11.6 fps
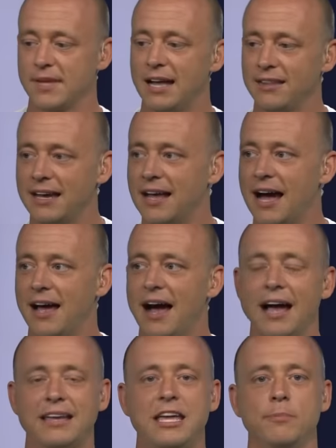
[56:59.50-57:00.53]
I, like, I,
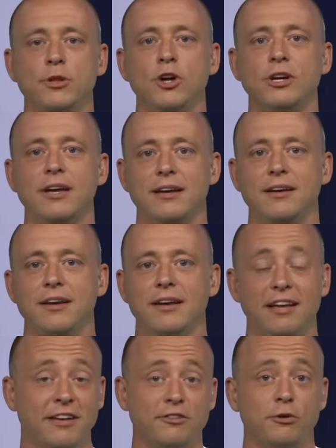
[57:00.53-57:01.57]
I keep looking,
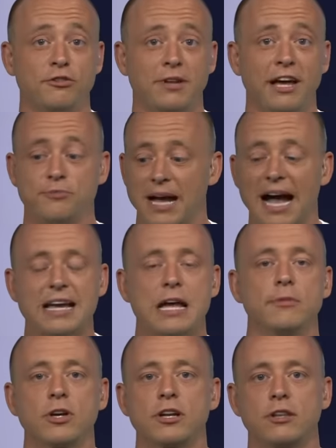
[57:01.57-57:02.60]
as I told you last week, I
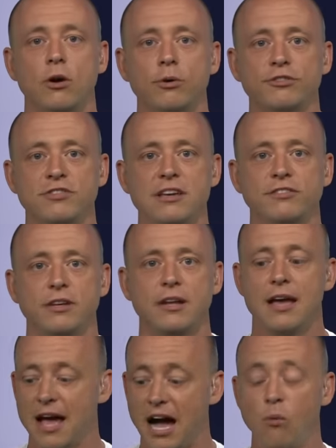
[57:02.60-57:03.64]
kept looking at the whole season.
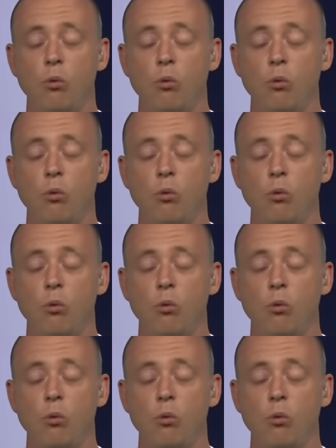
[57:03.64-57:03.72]
I